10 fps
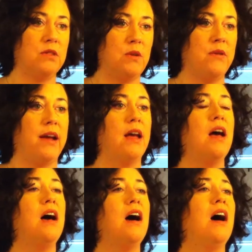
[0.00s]
So anyway,
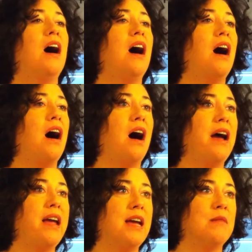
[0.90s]

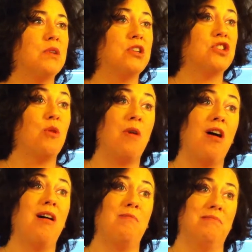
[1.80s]
I am going to show
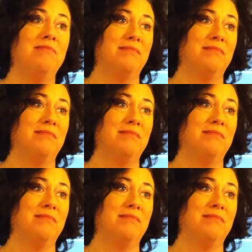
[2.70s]
Mom